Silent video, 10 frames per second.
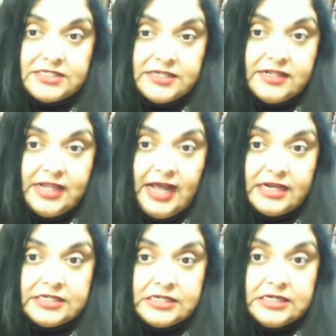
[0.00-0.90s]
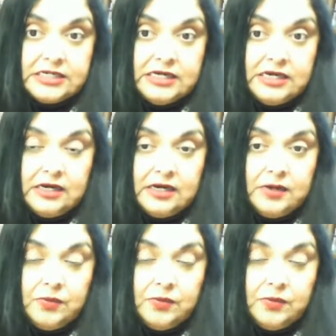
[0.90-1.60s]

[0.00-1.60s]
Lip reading: did that,